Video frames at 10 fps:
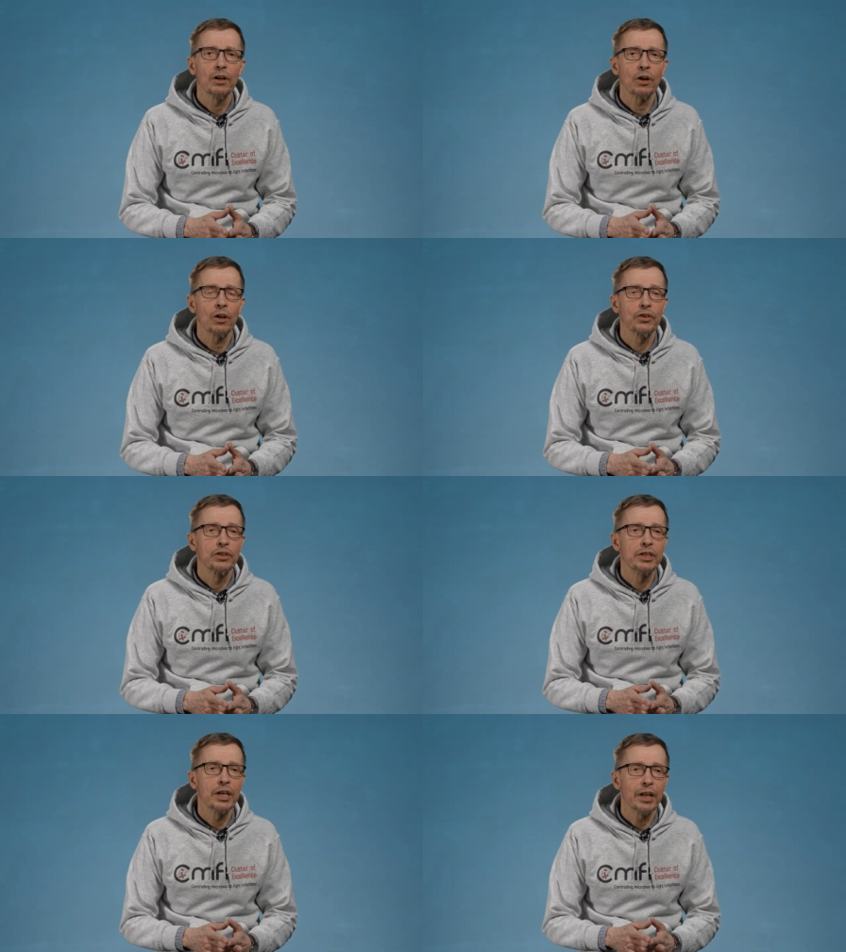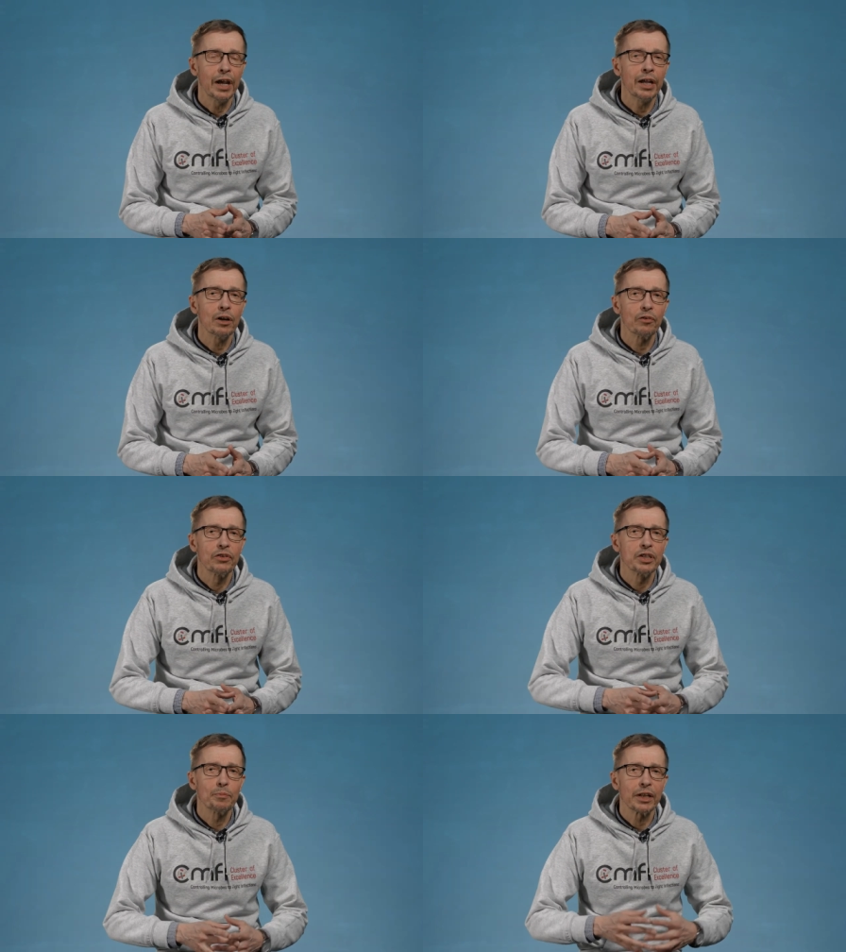all the DNA of
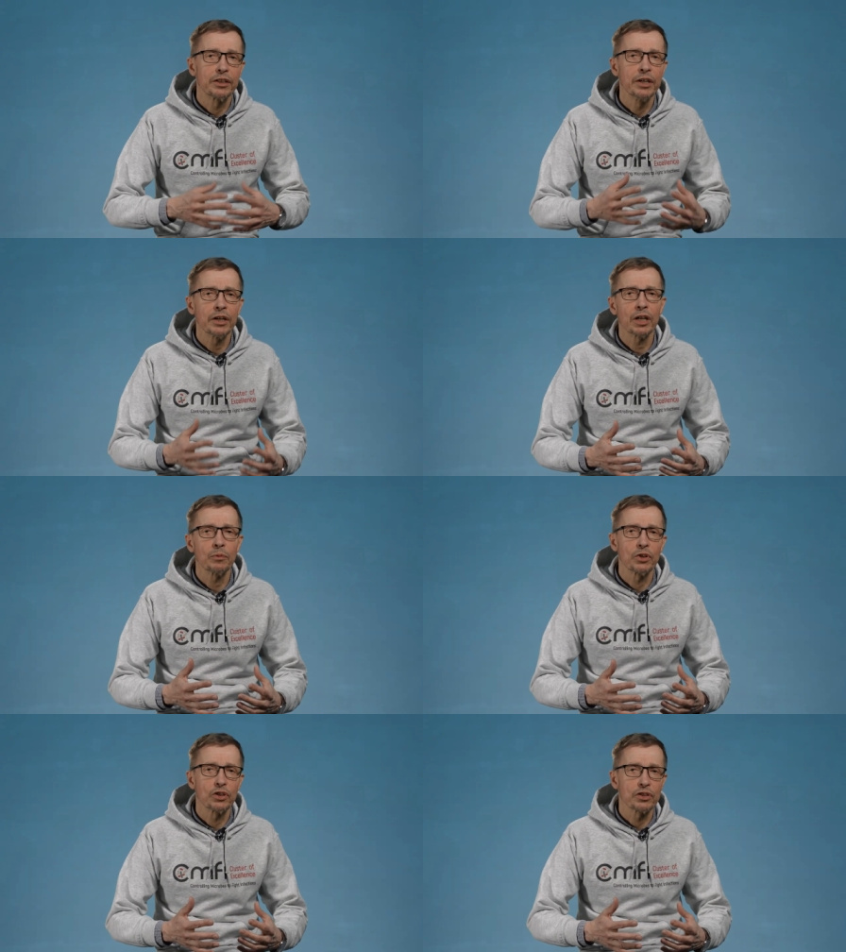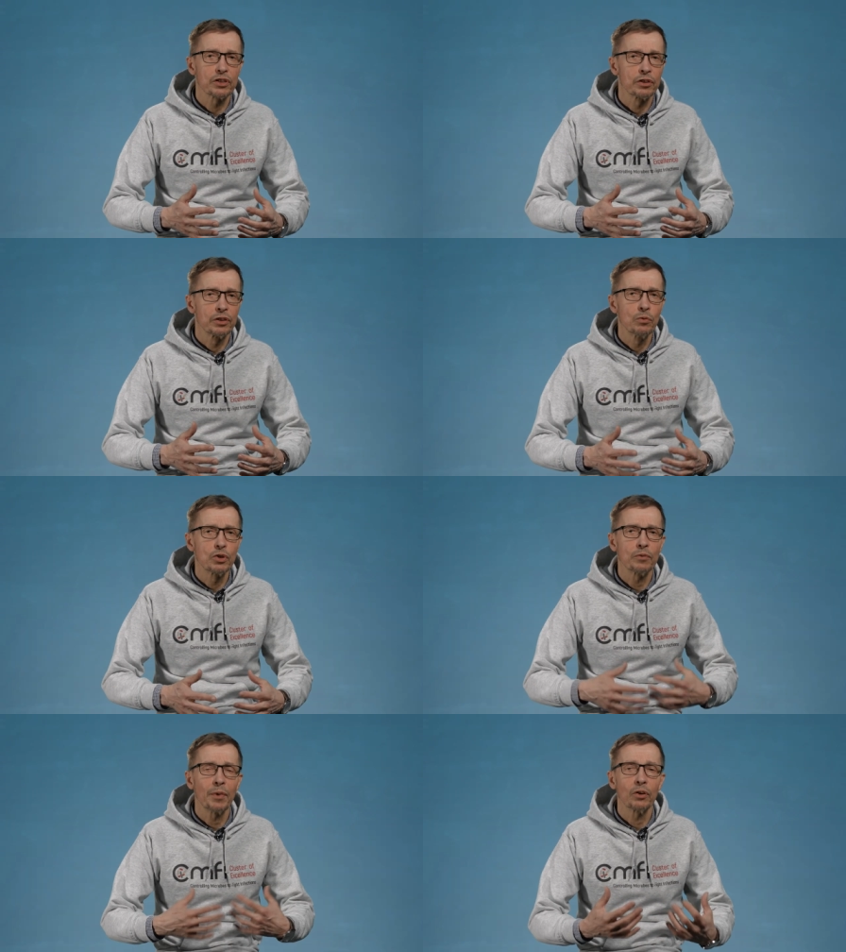these bacteria, which is a
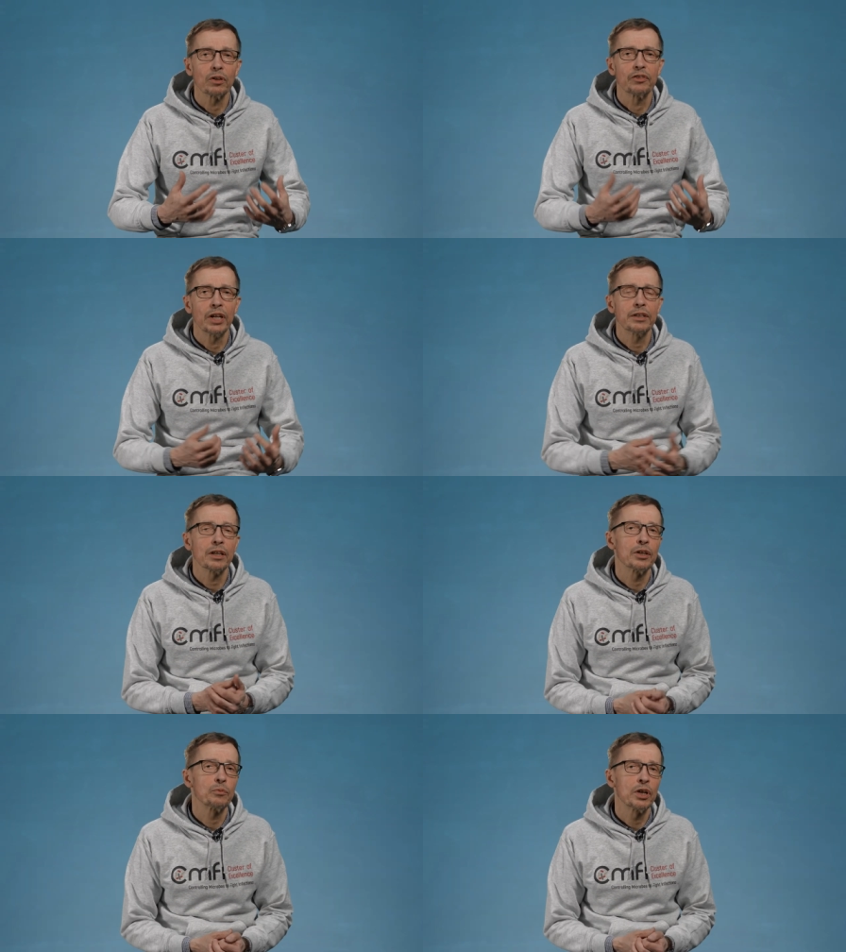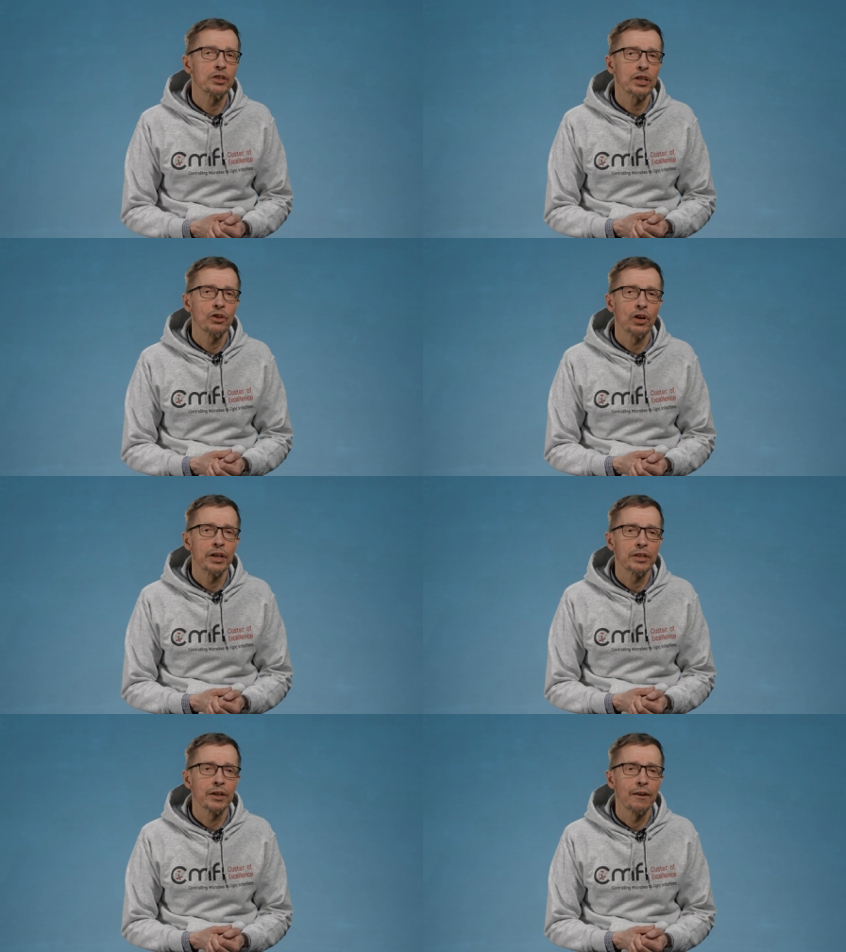huge amount of data that we are
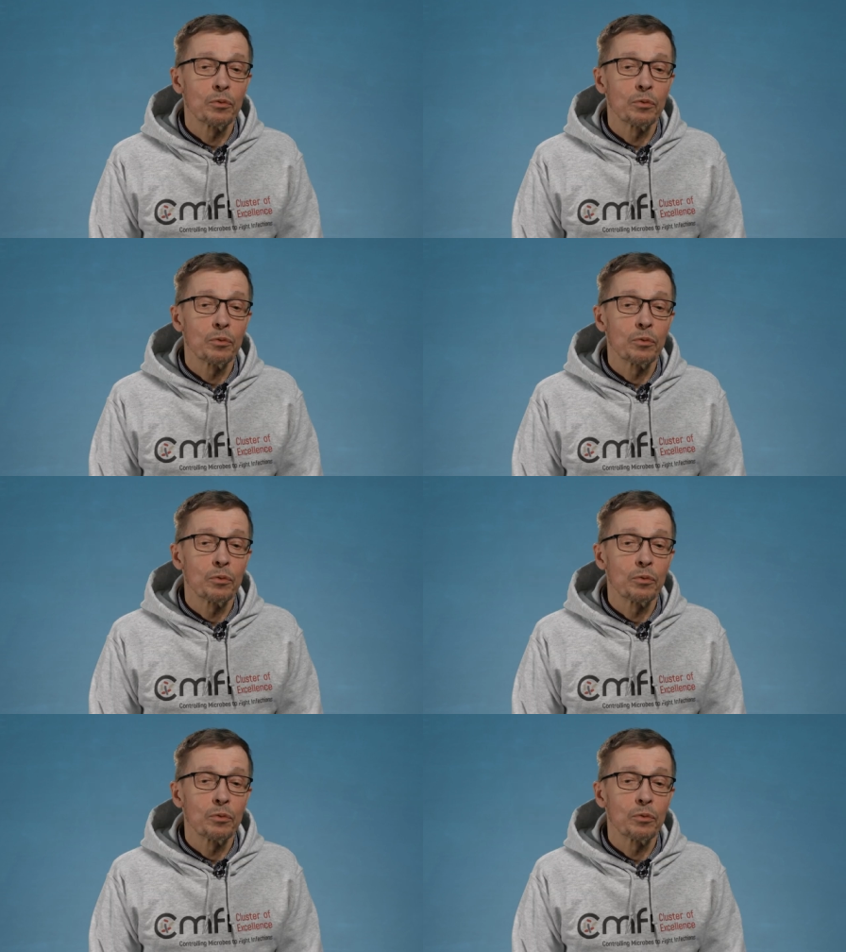generating.